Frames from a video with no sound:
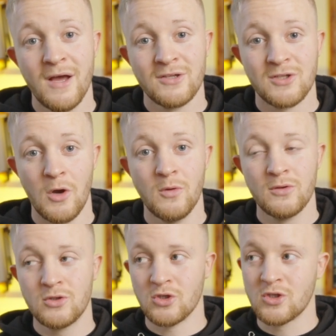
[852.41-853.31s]
So
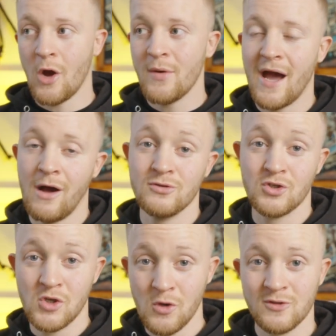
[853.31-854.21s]
just going out and
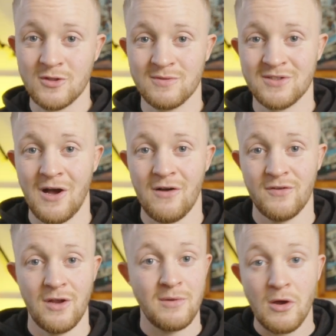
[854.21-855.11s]
shooting some stuff
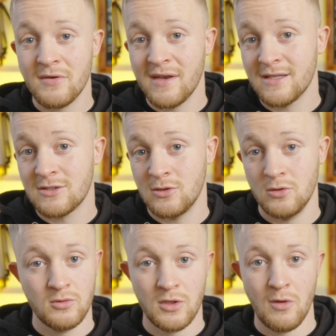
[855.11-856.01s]
and uploading it to,
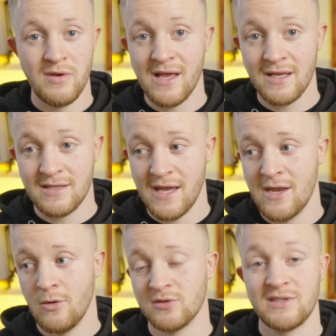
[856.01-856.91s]
you know,
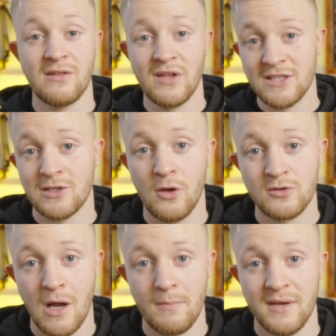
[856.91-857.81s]
LinkedIn or sending it to those
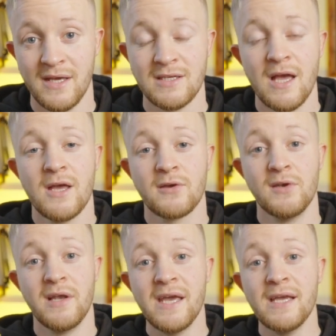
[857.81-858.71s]
companies
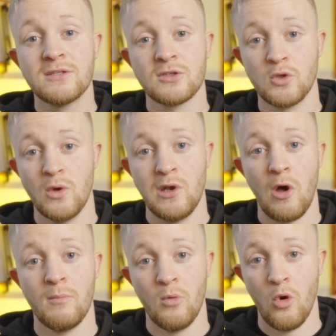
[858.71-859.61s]
can lead to a
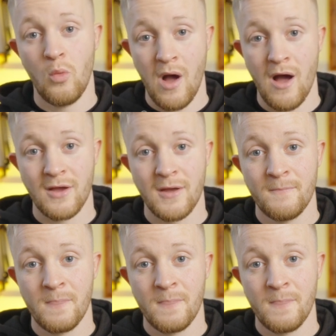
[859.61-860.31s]
lot more work.